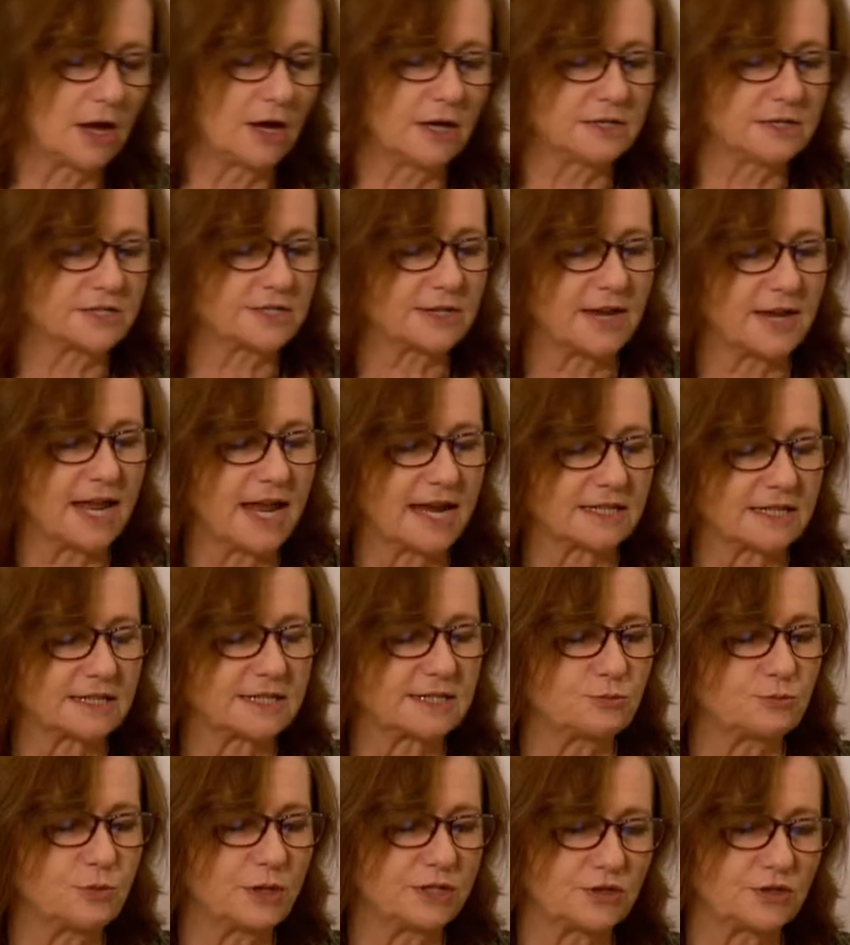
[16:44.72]
So
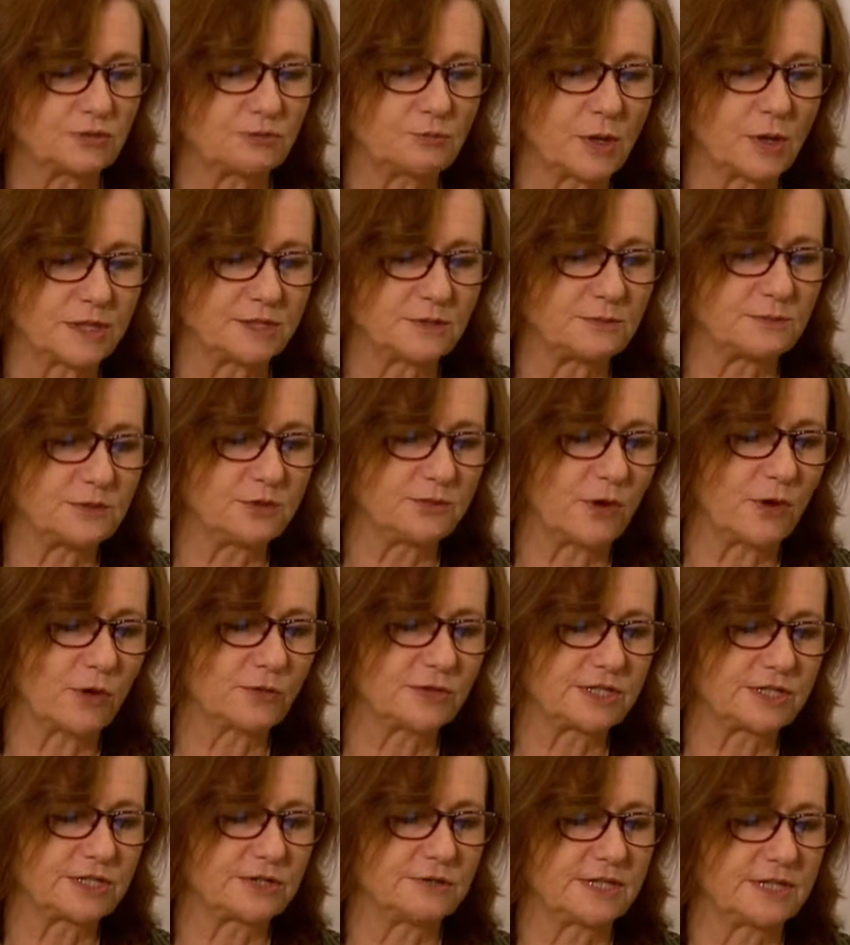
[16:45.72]
next, we want to move
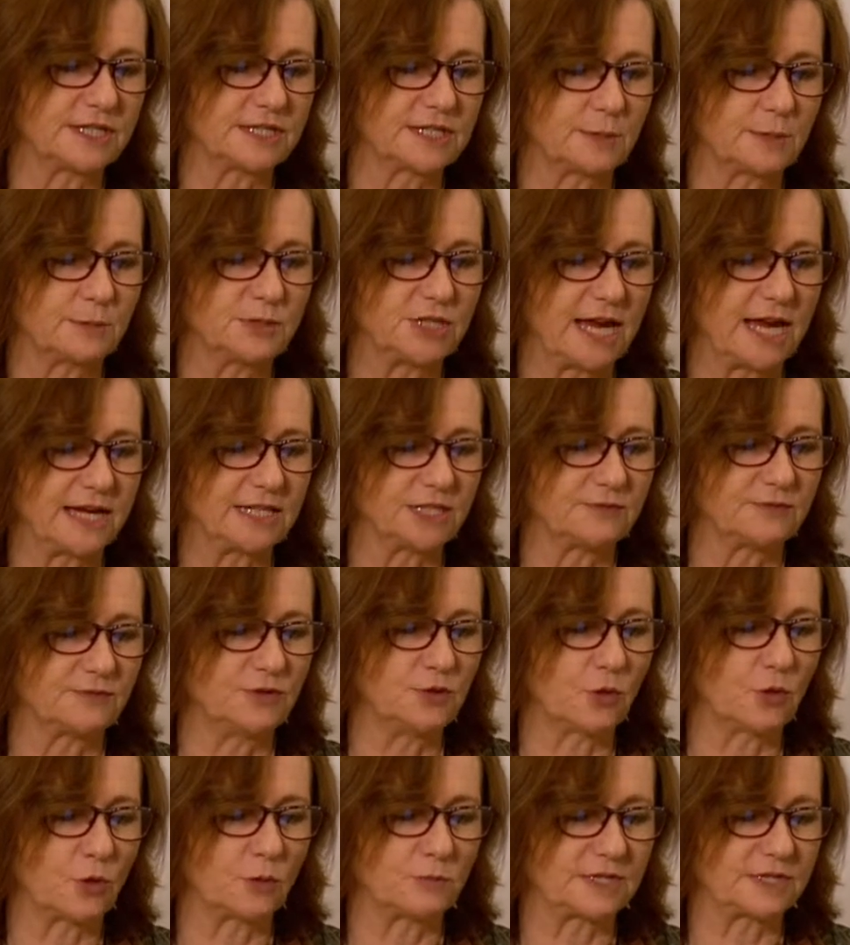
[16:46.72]
on to the subjective
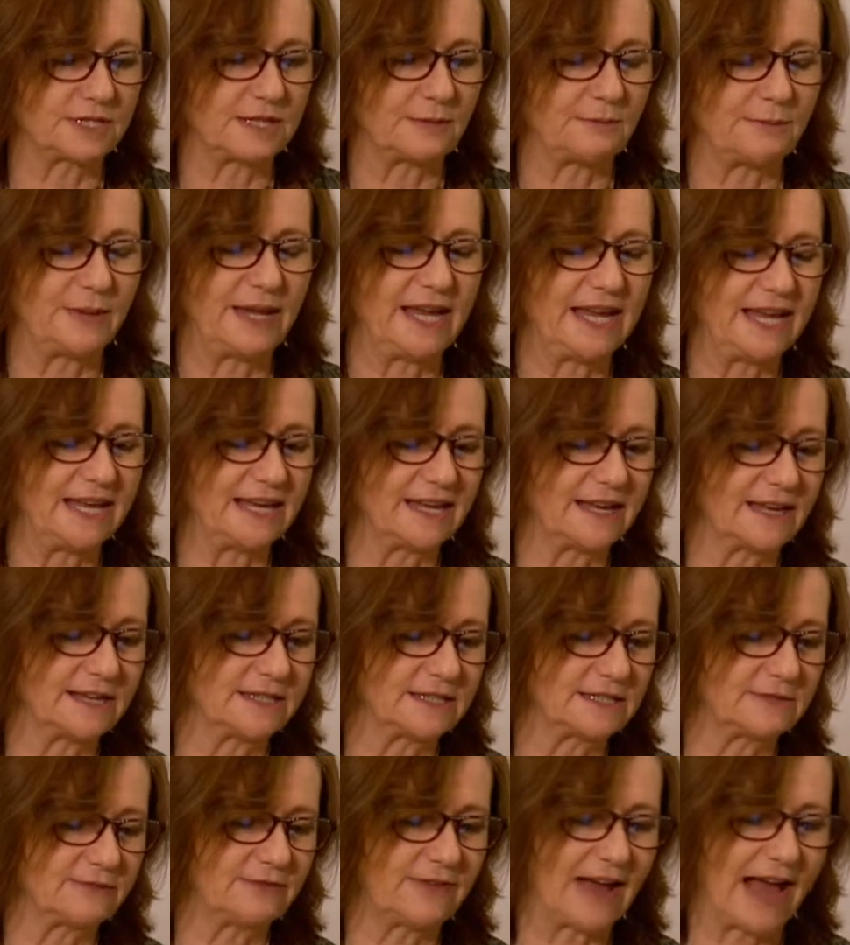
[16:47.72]
norms, the
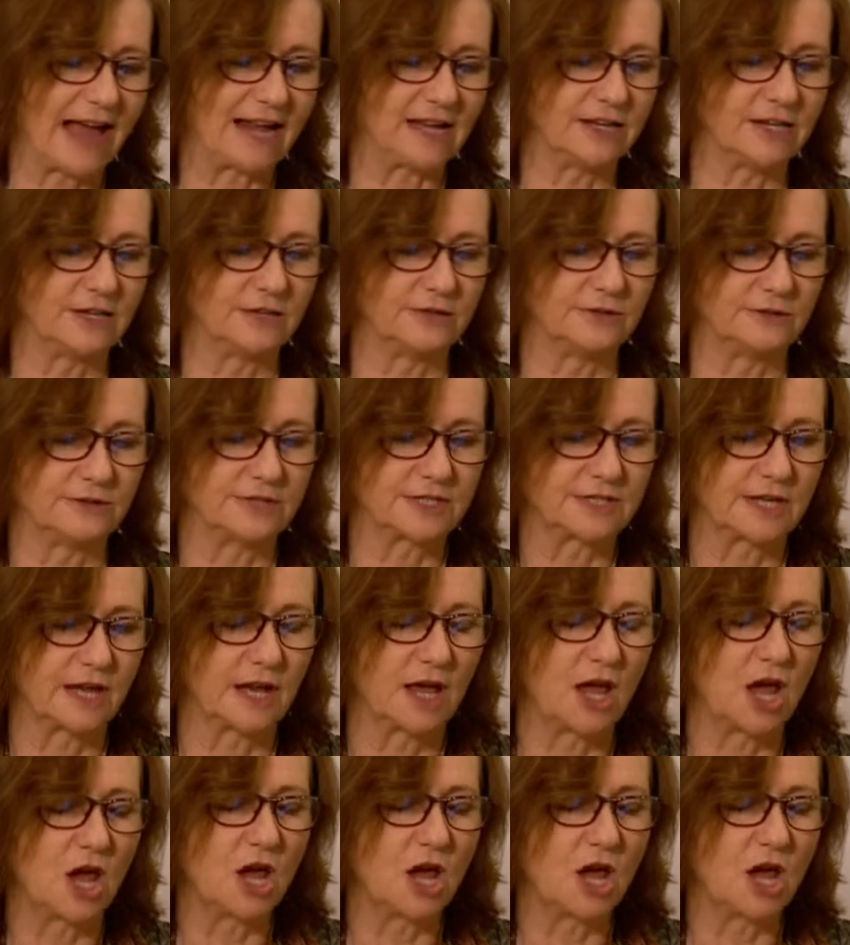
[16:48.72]
peers' values.